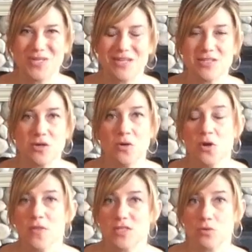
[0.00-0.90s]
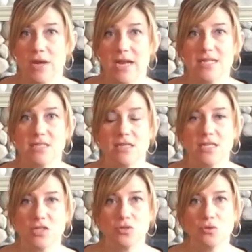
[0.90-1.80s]
So that's great. It's a it's a
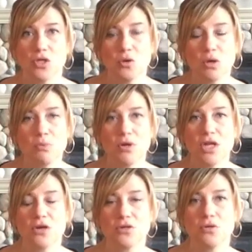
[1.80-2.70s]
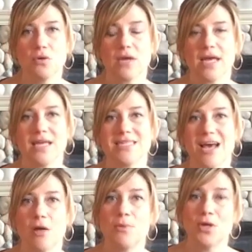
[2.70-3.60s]
tool you can put in your toolkit to
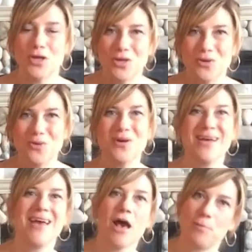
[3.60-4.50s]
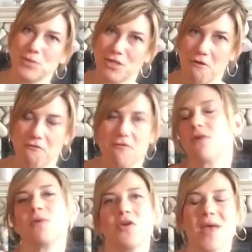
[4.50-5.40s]
help you help yourself when
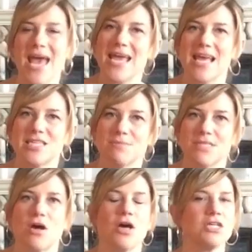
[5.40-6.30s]
you can't get to massage.